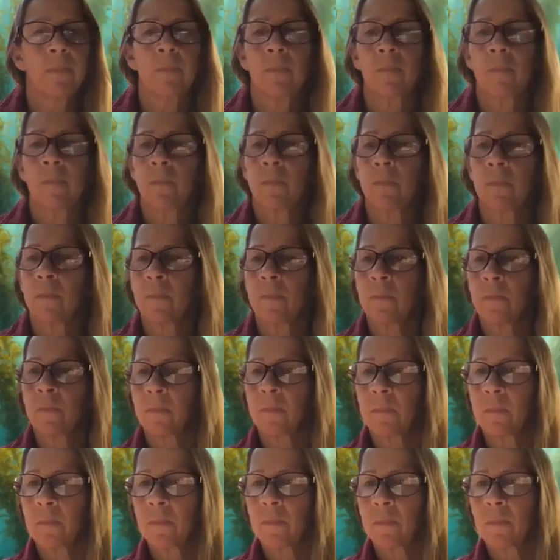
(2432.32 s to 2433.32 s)

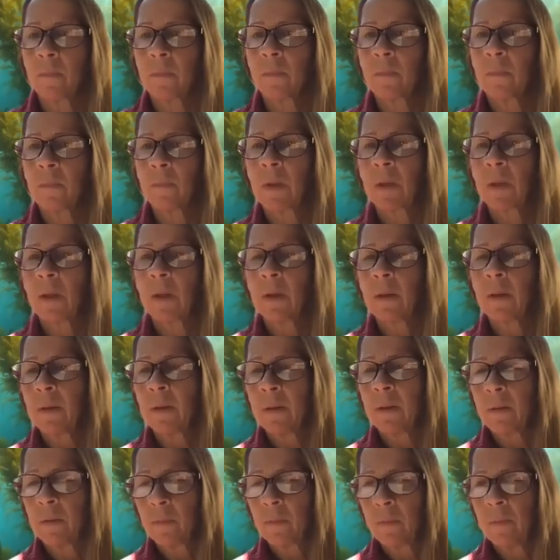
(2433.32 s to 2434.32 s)

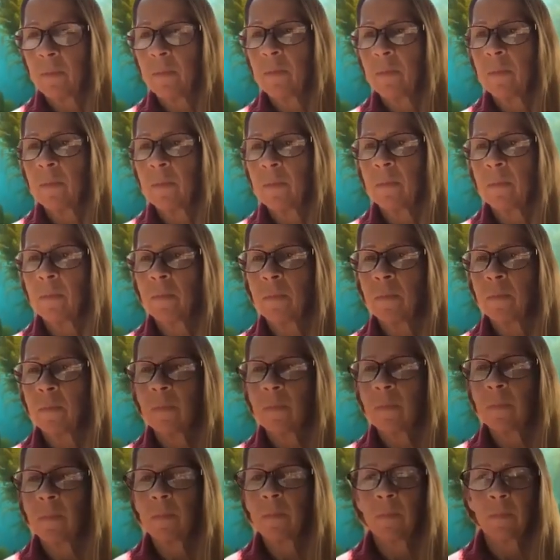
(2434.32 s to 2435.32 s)

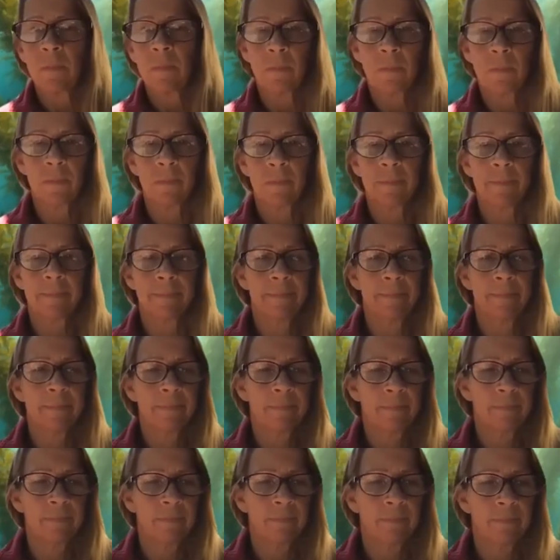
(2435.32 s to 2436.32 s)

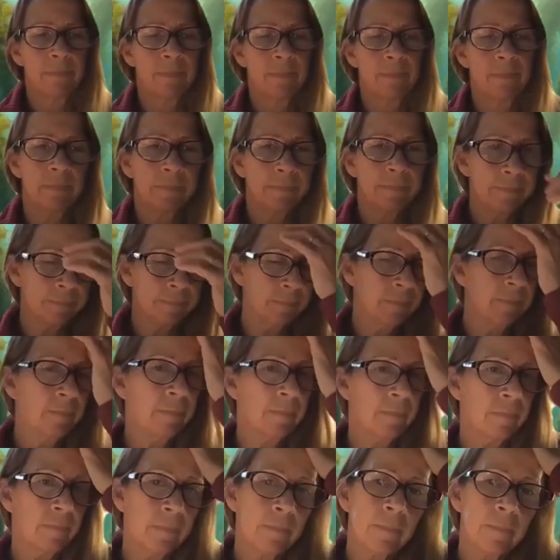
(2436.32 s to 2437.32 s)

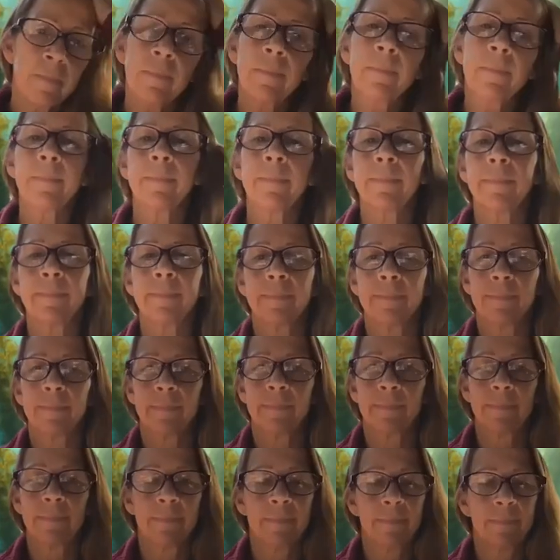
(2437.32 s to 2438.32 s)

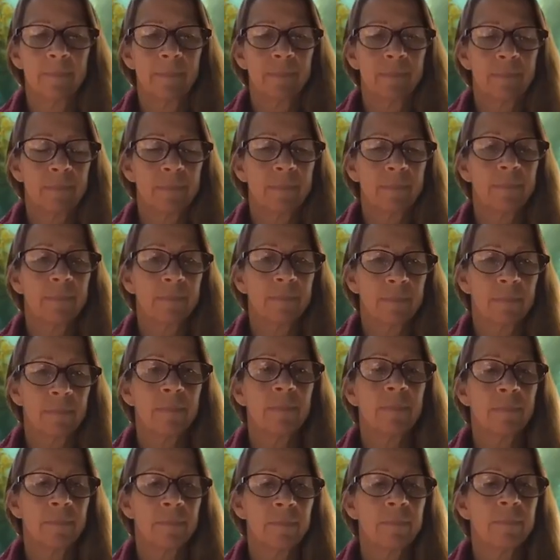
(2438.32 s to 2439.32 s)

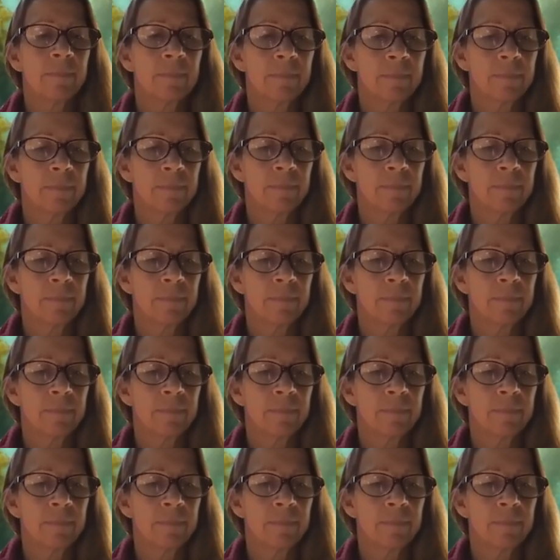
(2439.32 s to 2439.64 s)
The person shown says nothing.